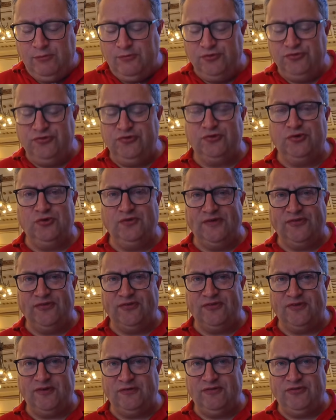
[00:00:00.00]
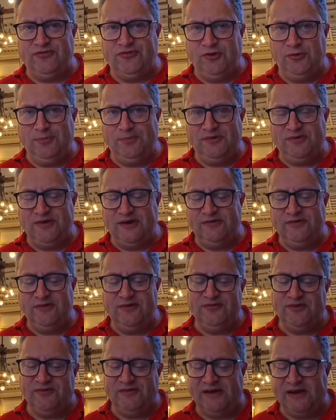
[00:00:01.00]
What do you call these? Is it rissole
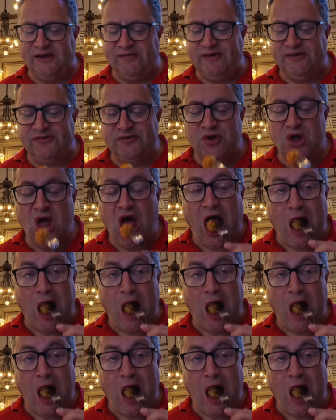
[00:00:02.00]
potato? Something like that.